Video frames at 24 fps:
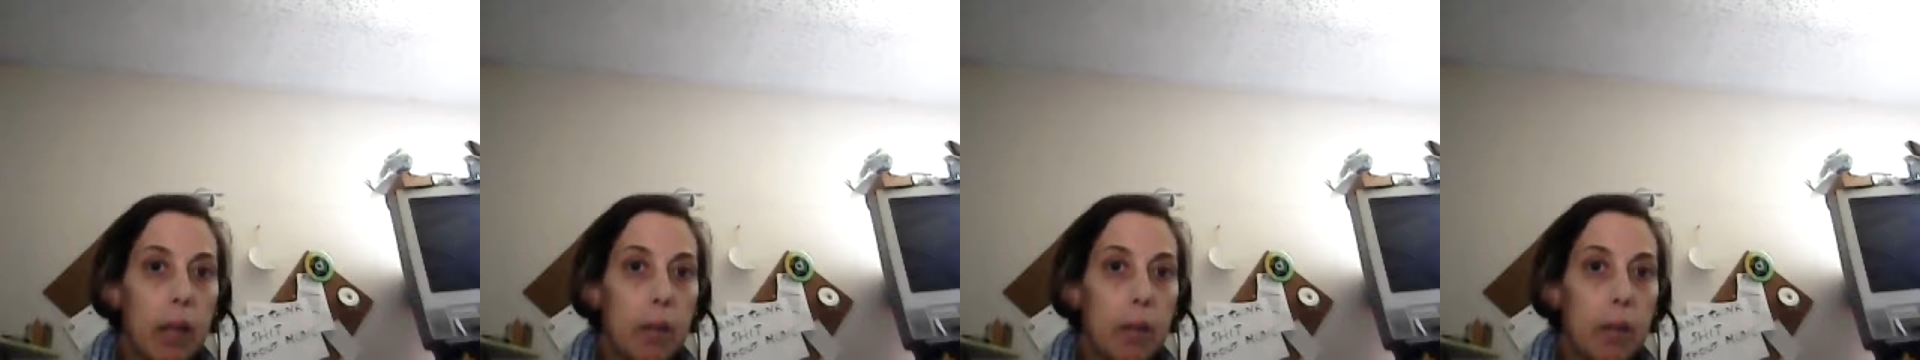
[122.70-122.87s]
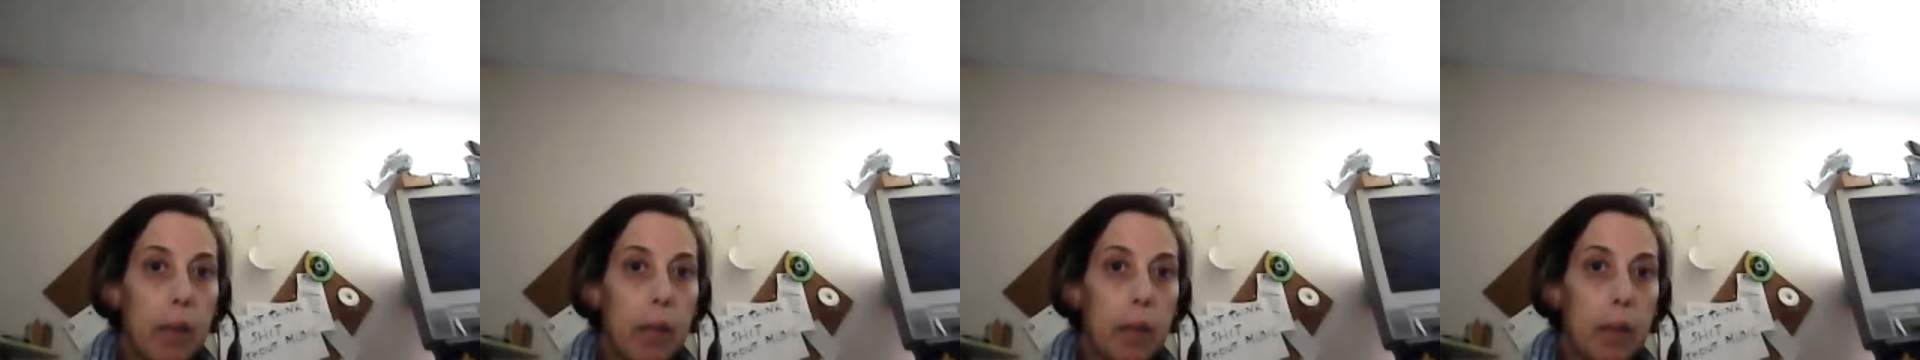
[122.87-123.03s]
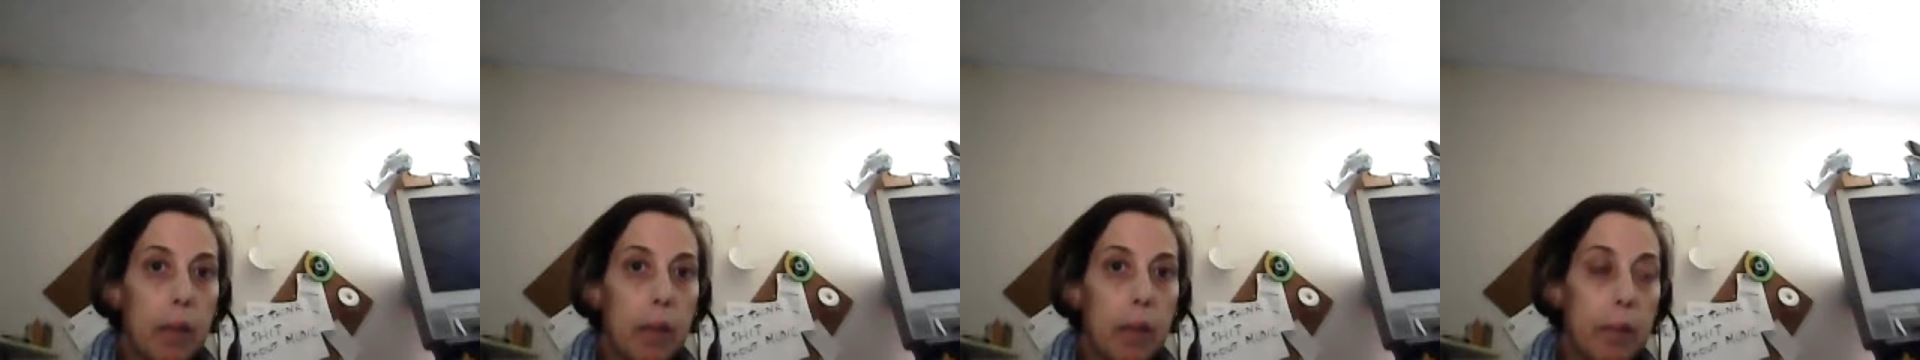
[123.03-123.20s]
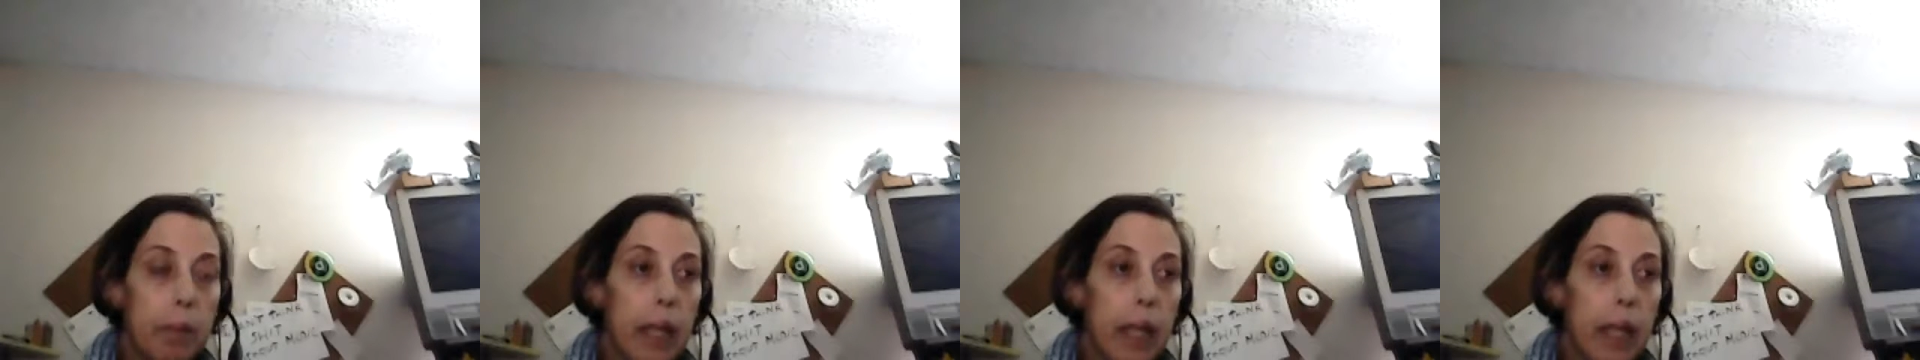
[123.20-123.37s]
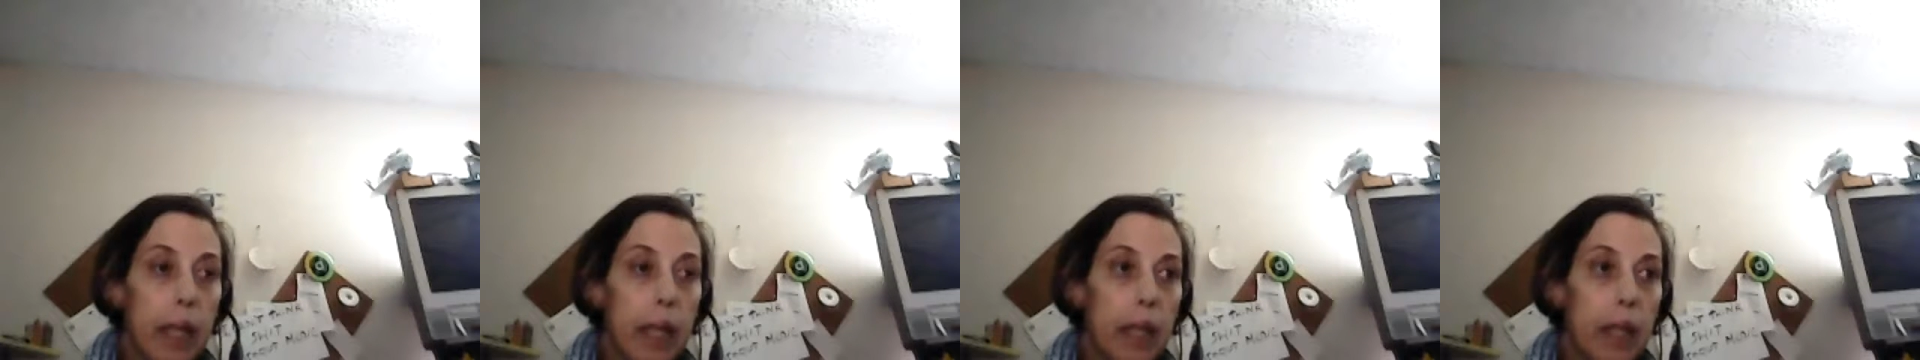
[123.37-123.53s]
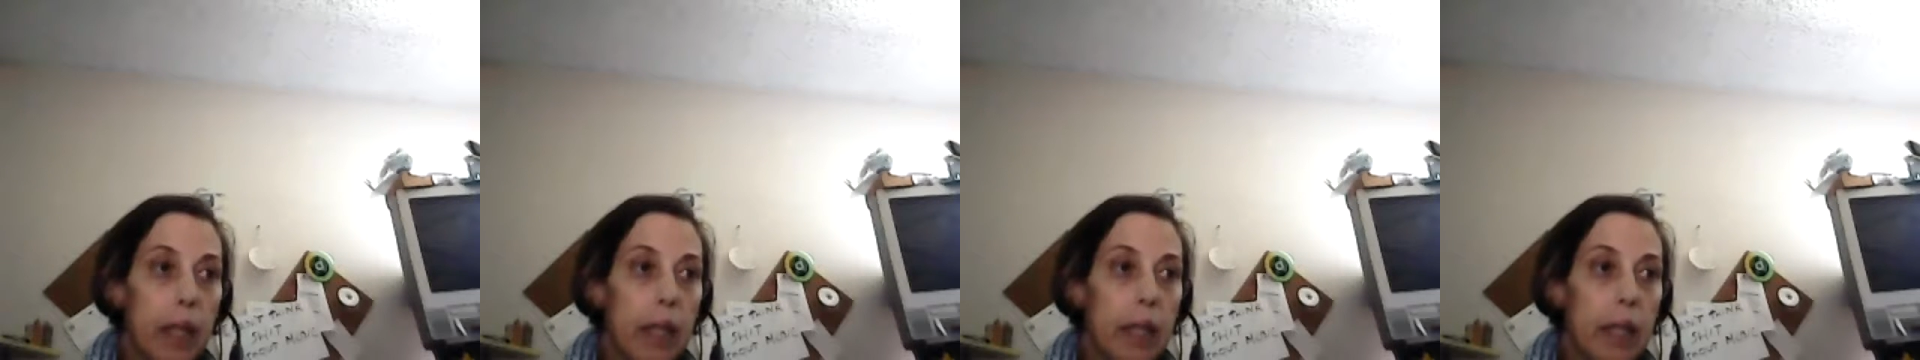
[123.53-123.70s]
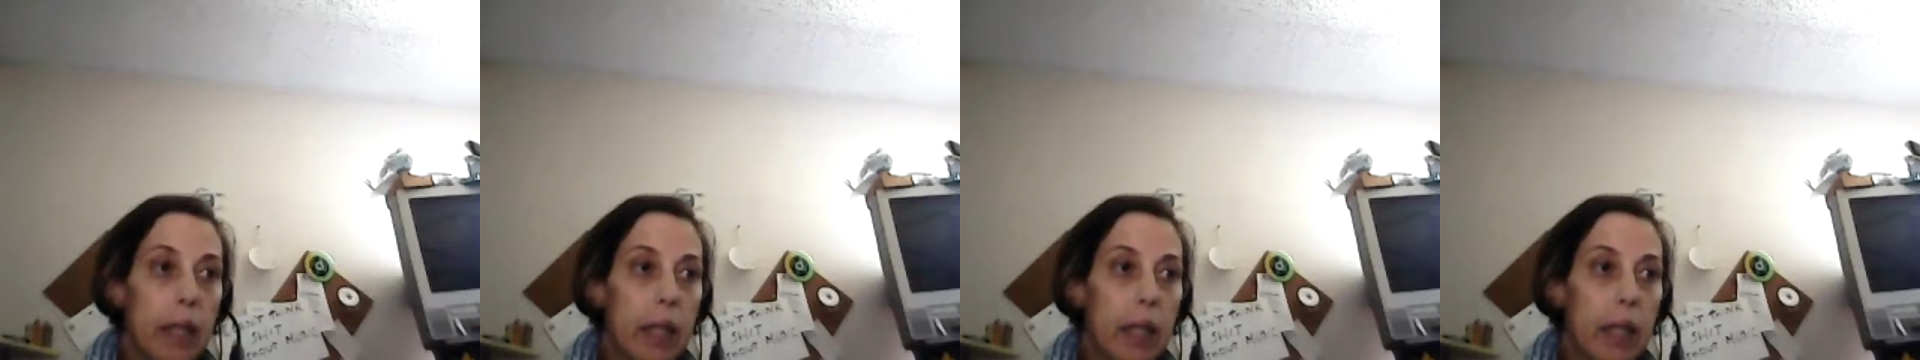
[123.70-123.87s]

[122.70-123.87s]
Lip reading: able to bike around, at least